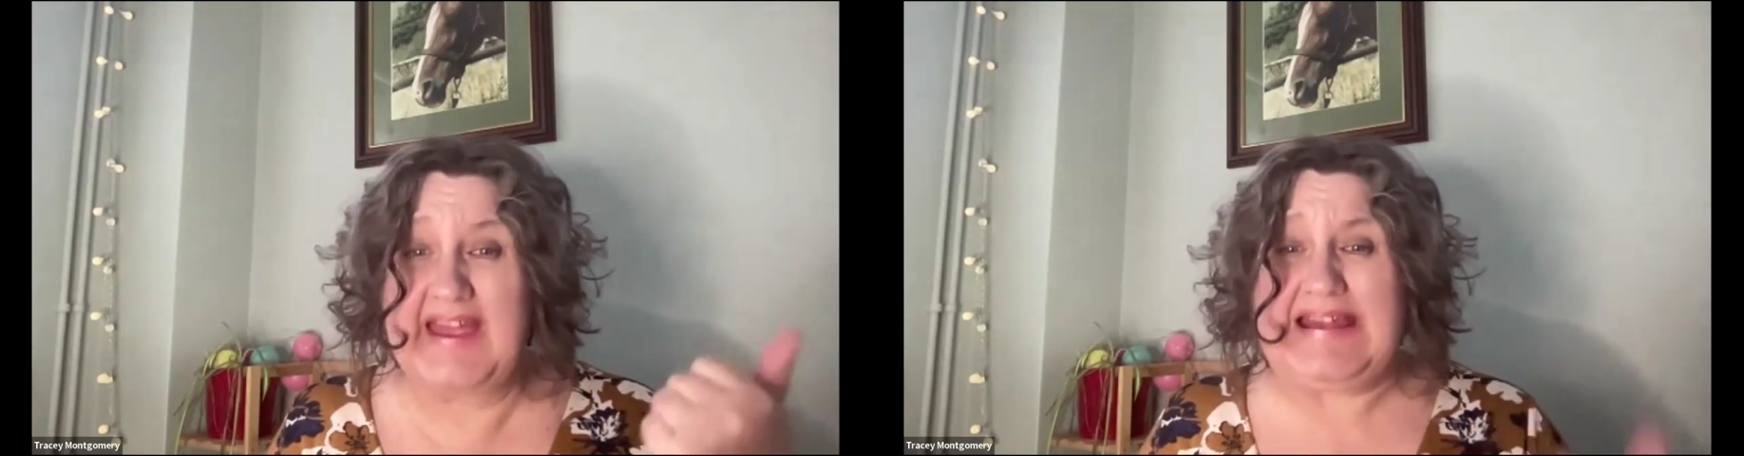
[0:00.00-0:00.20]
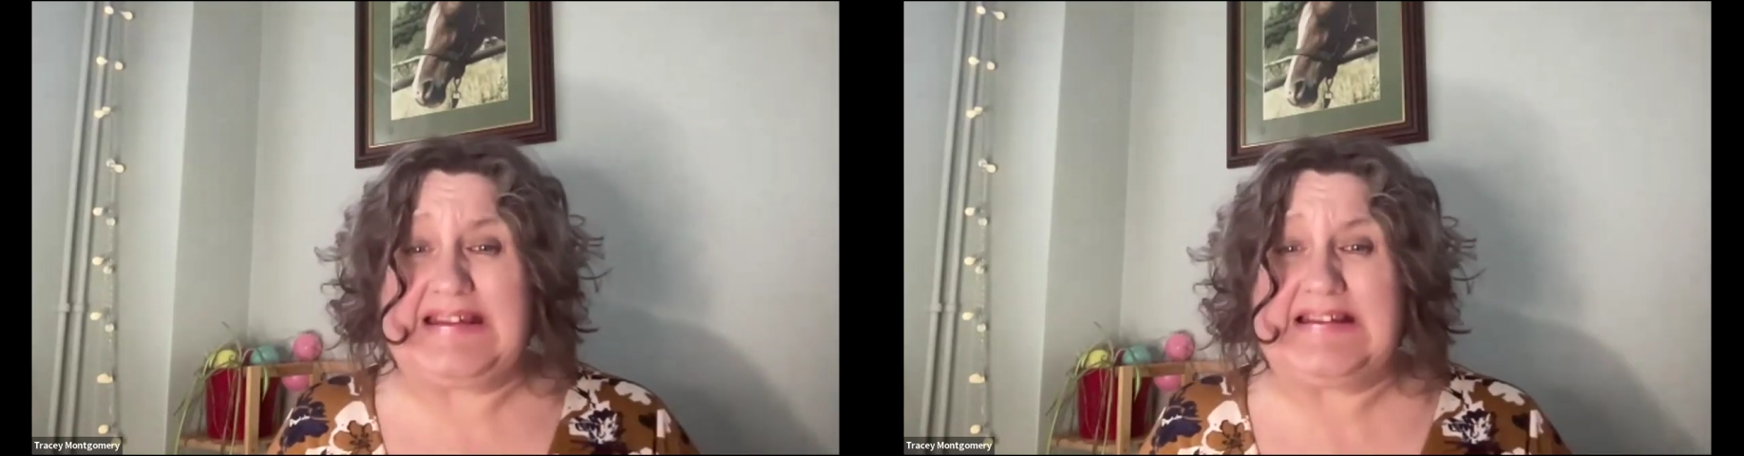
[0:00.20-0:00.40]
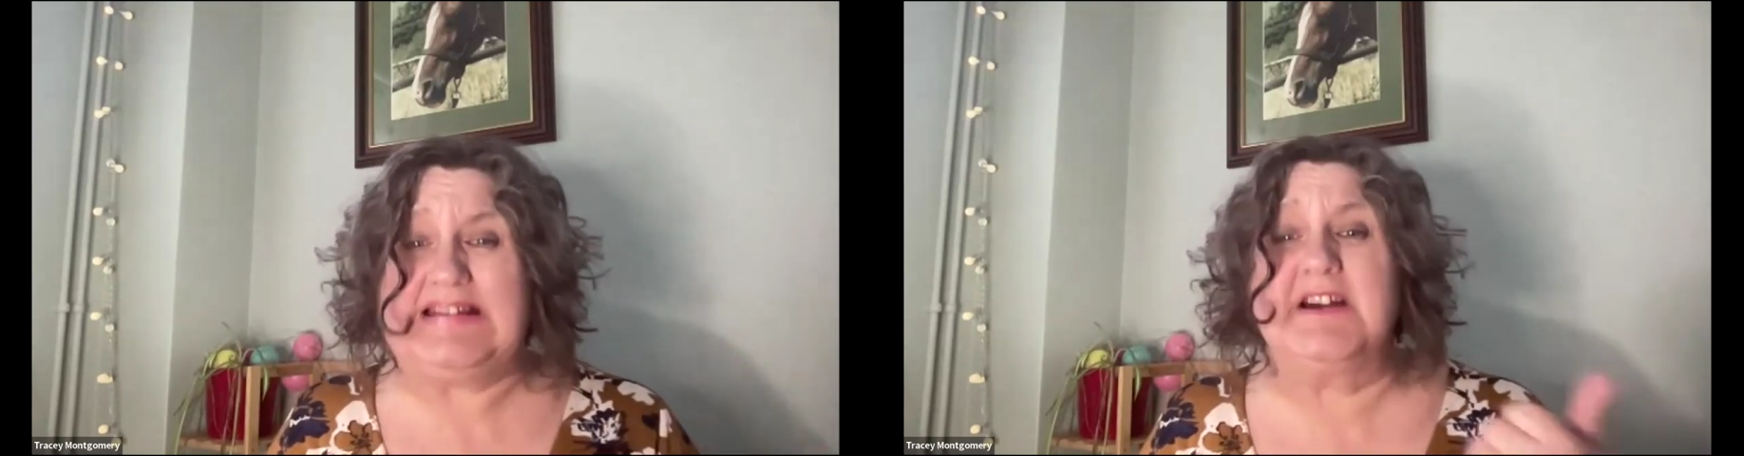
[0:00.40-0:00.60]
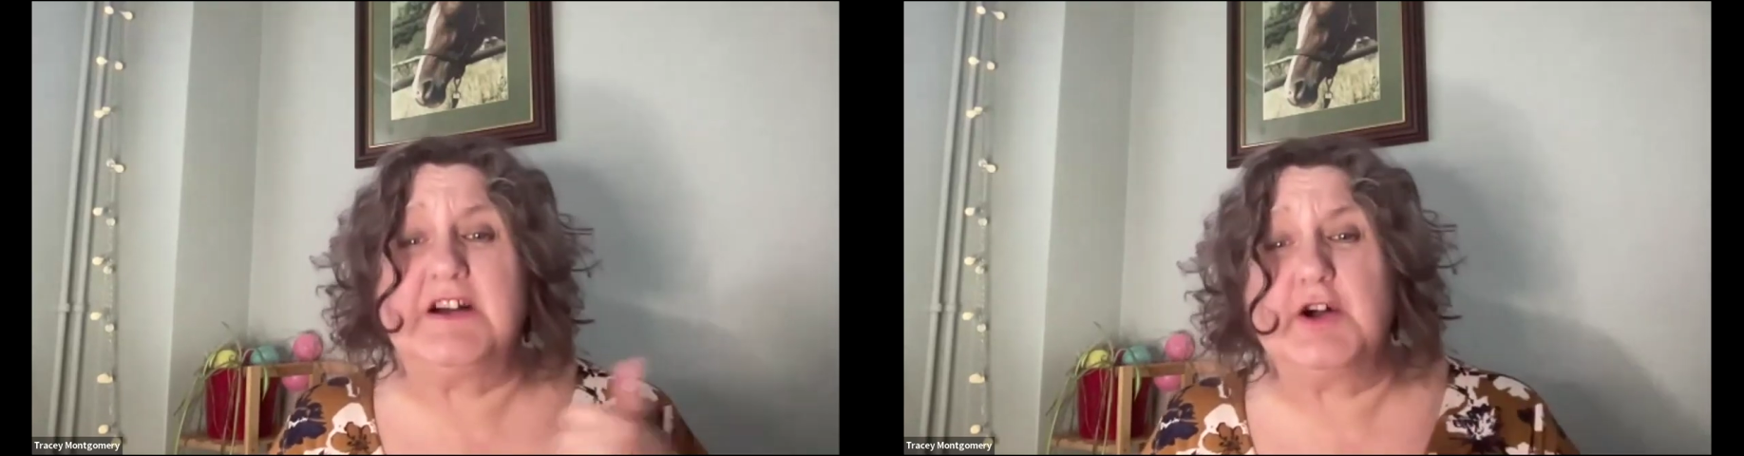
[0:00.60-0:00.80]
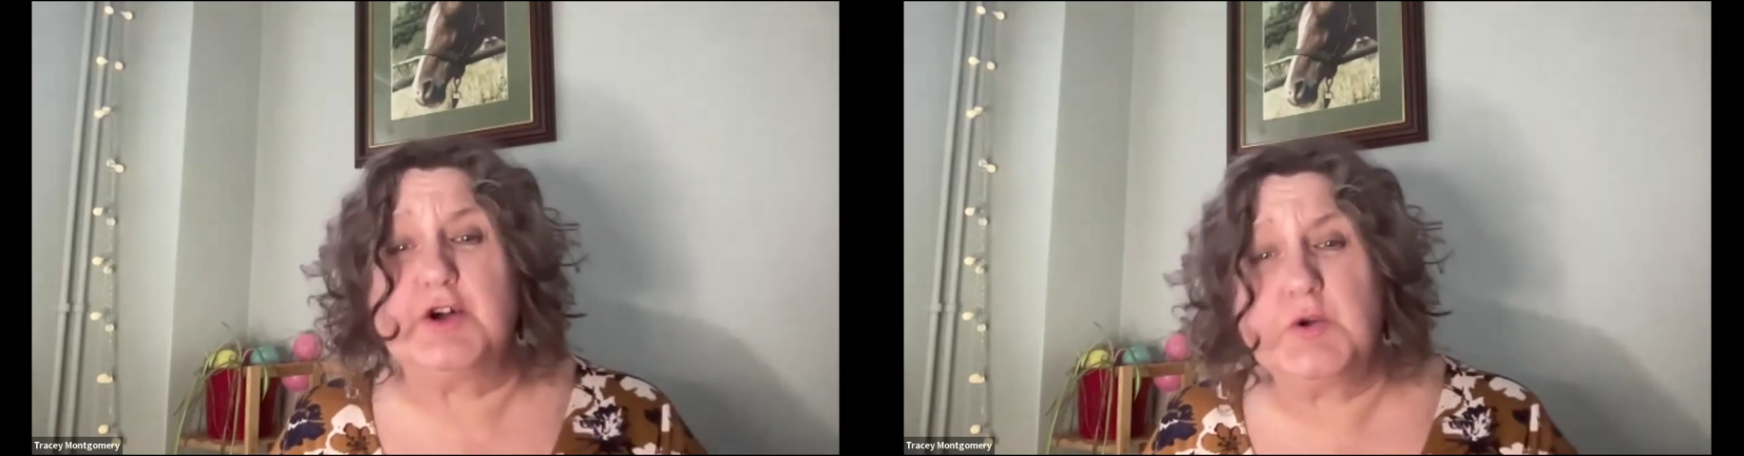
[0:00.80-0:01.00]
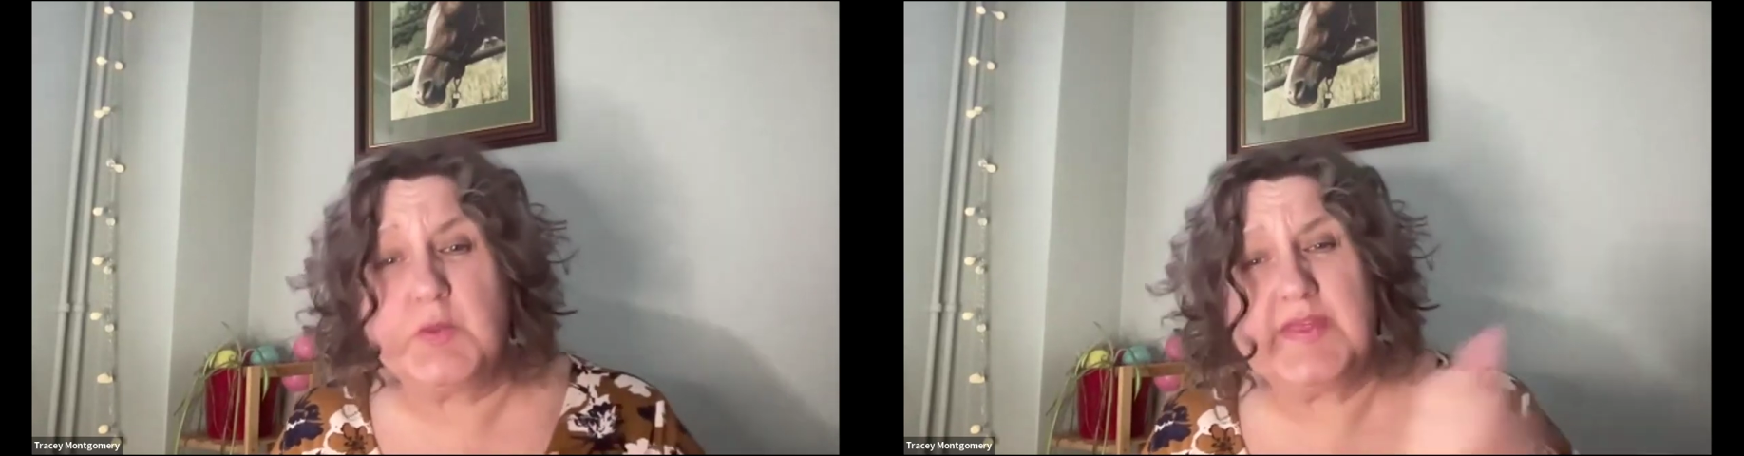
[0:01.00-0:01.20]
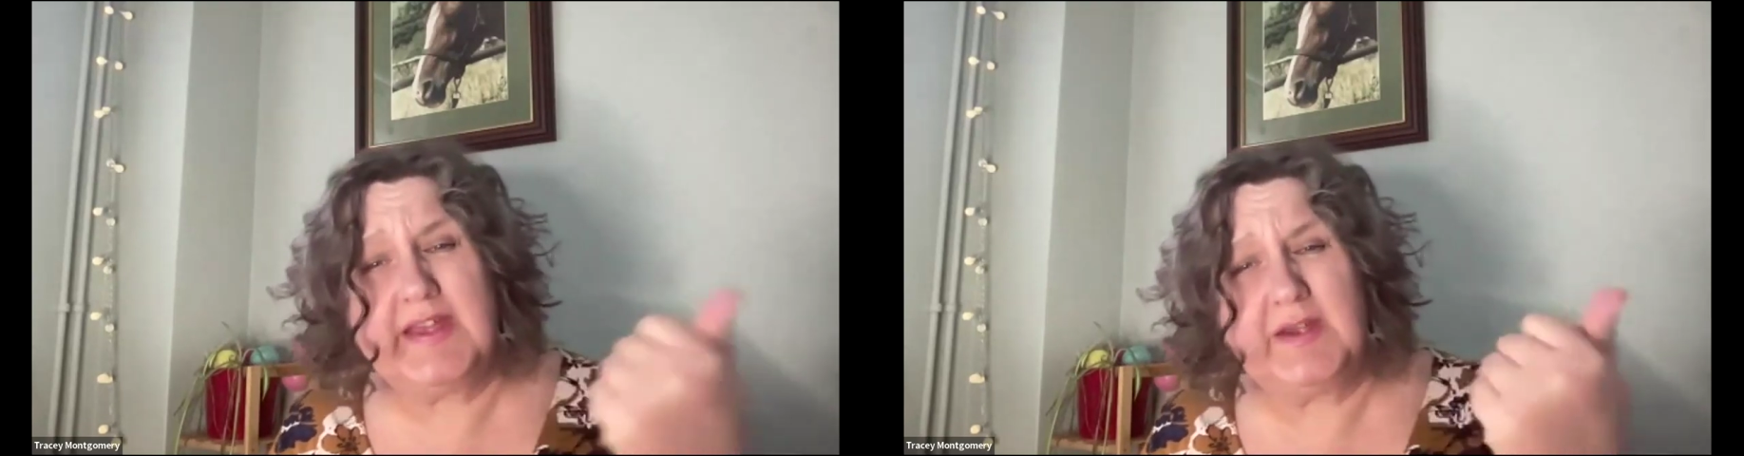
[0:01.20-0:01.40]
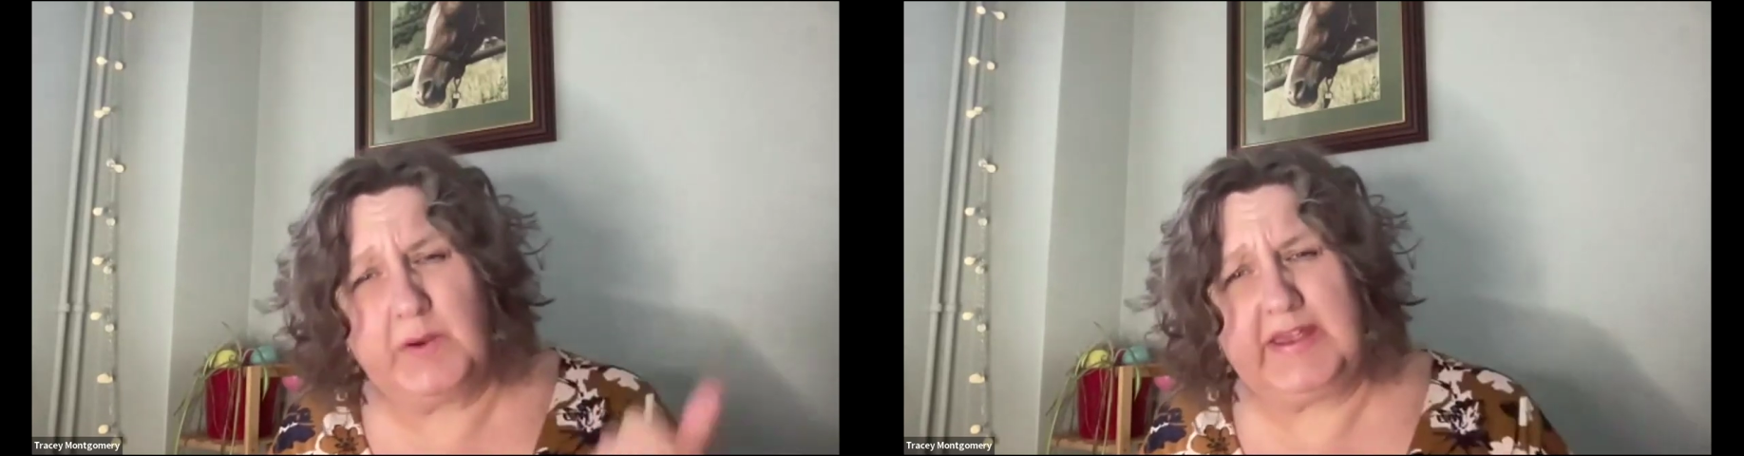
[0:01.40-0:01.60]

And on their